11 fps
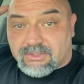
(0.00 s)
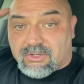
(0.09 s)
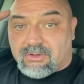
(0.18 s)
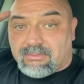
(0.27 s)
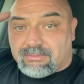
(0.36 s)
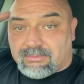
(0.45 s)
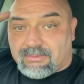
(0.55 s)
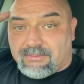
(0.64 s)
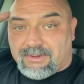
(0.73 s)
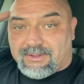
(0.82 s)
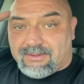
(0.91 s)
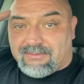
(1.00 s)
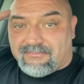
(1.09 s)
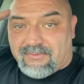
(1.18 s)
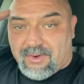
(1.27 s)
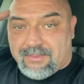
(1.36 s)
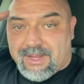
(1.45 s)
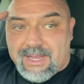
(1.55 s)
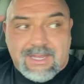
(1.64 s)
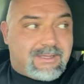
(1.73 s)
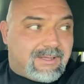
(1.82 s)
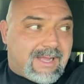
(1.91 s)
So for
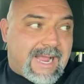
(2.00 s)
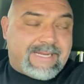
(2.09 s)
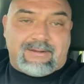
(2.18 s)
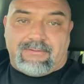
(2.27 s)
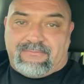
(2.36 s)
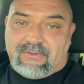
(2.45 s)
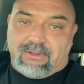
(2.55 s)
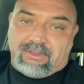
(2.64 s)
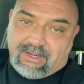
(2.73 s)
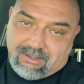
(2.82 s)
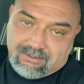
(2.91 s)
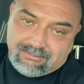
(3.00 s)
me, I can feel the,